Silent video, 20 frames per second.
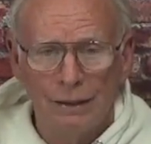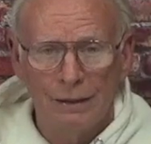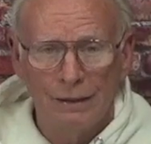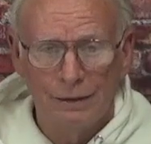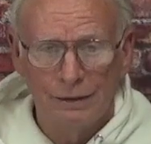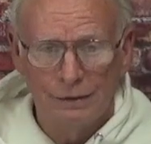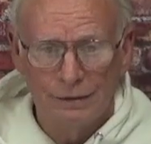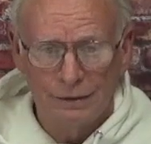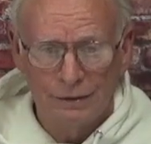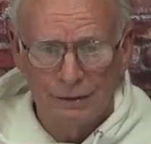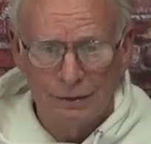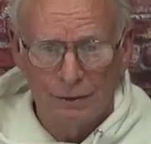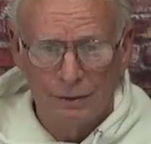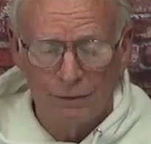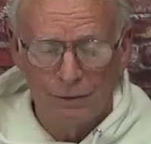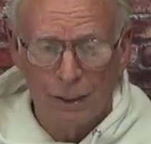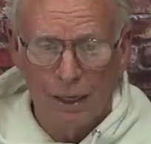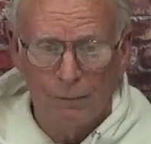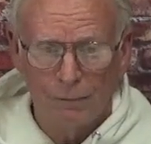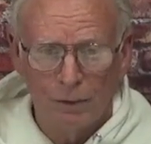is
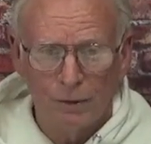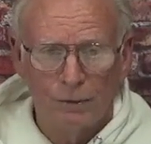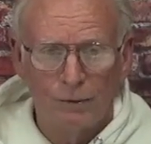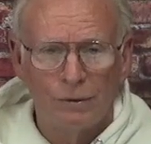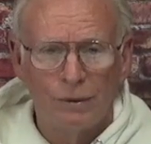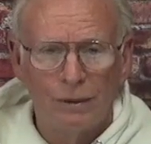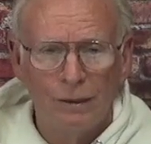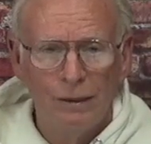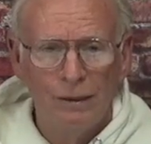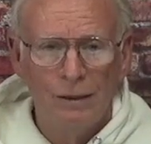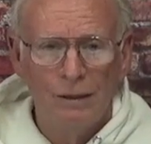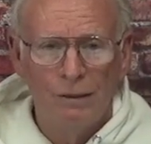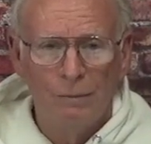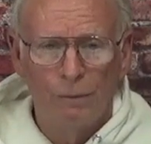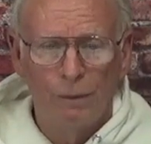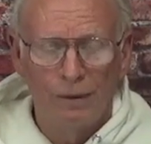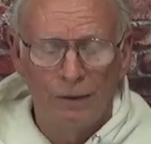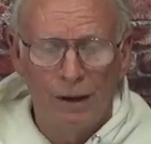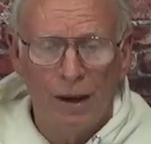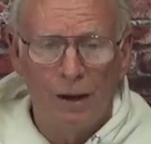terminal
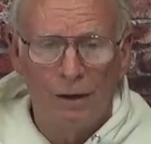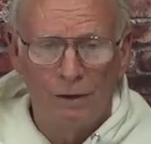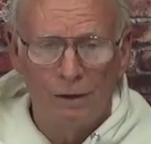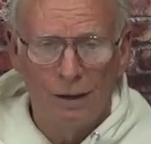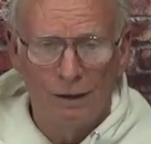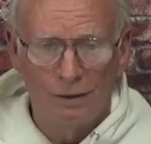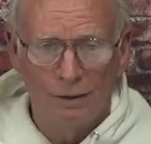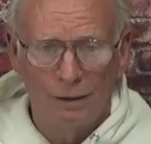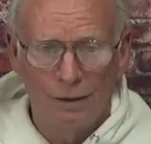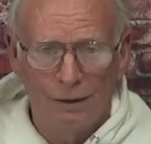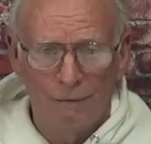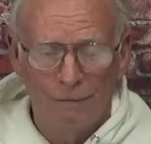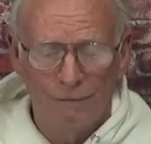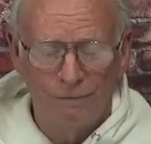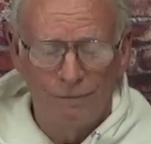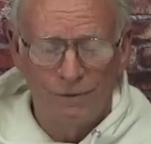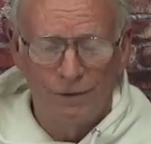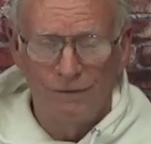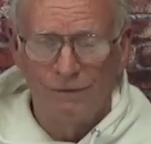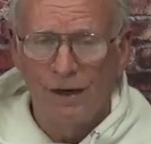with a
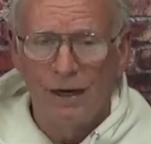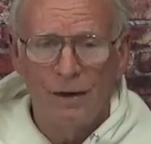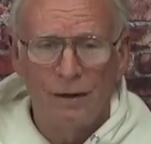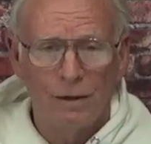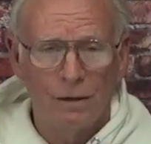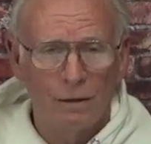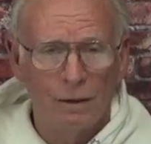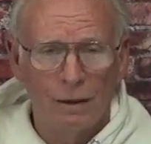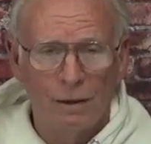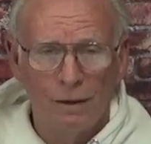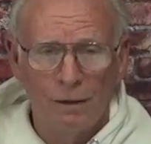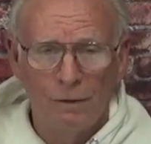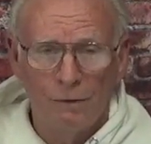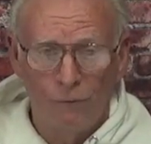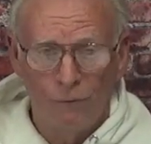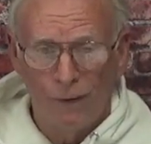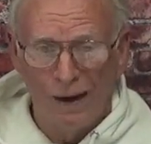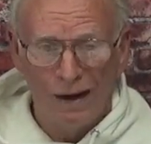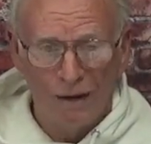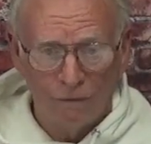severe
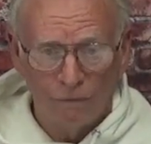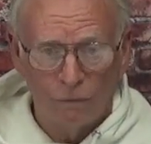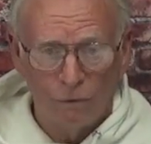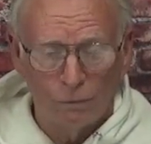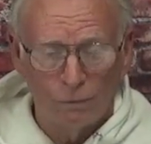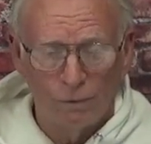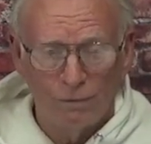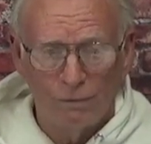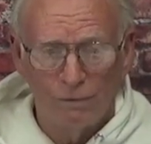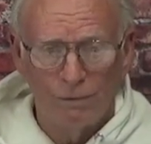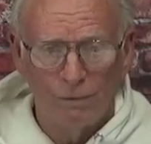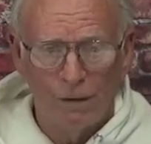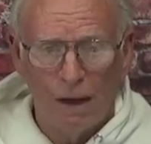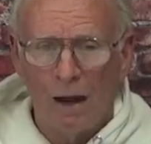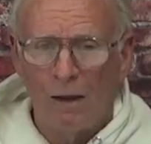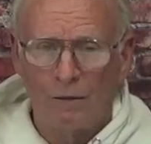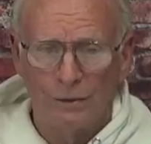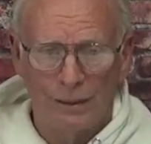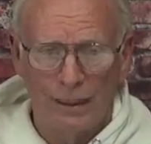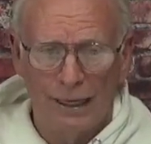rare form of
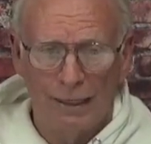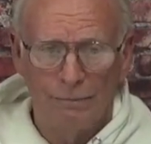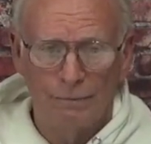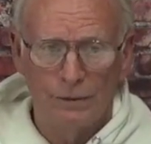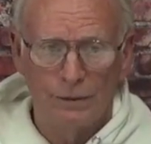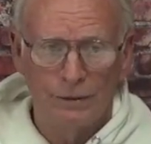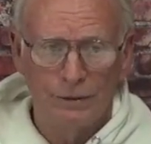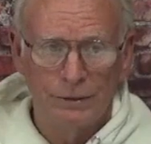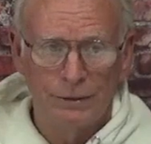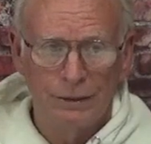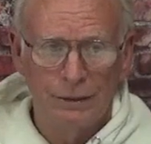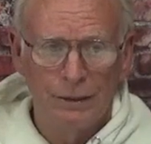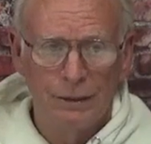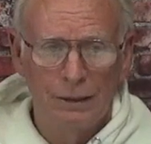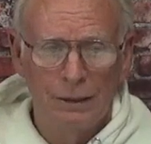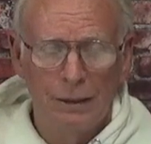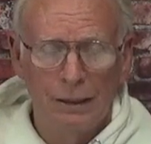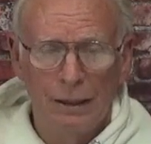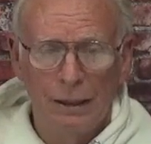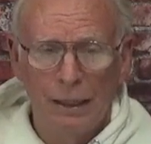Alzheimer's,
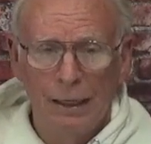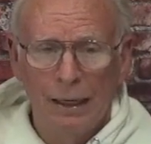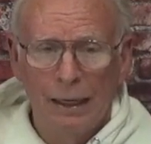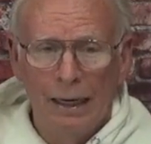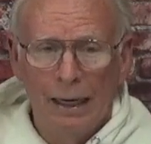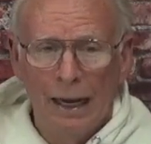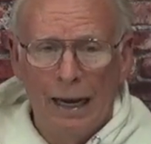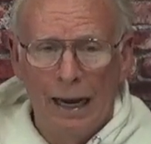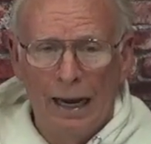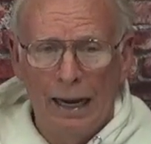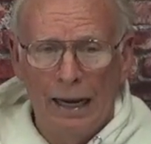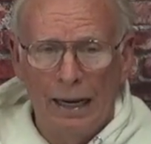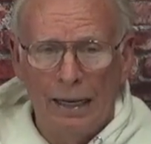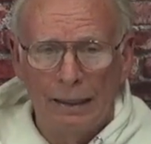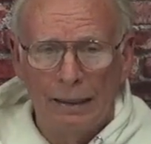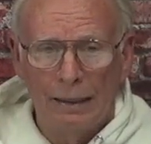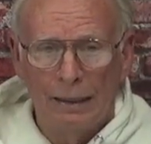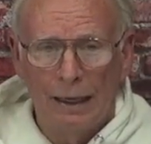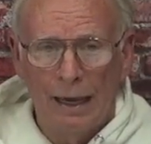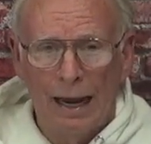
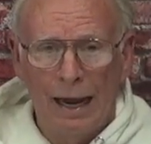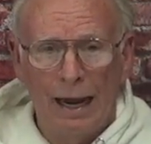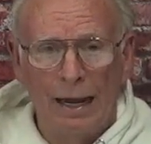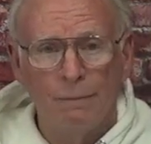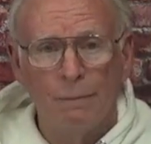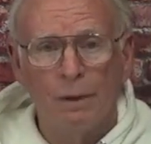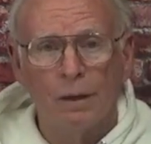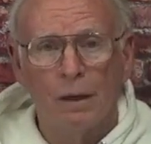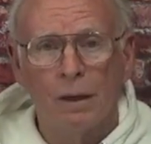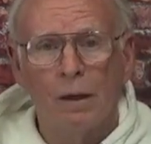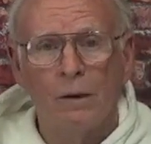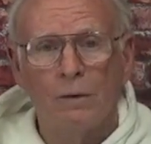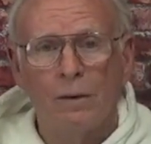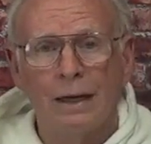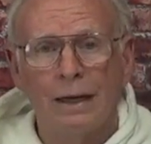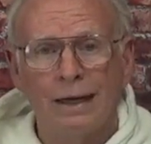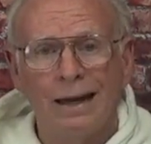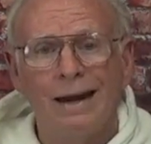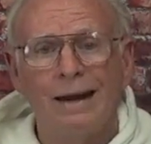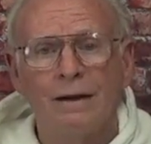and I am her
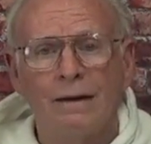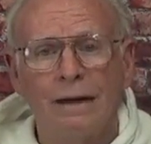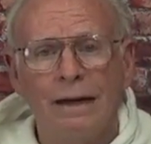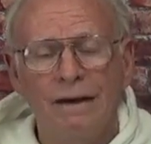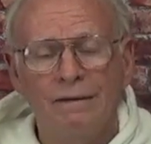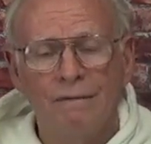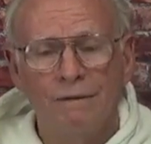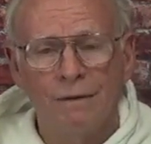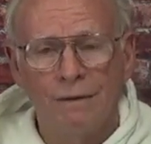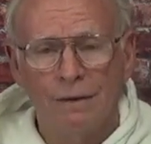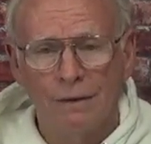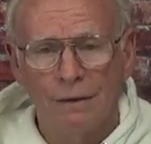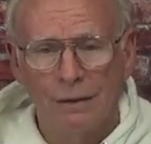only caregiver,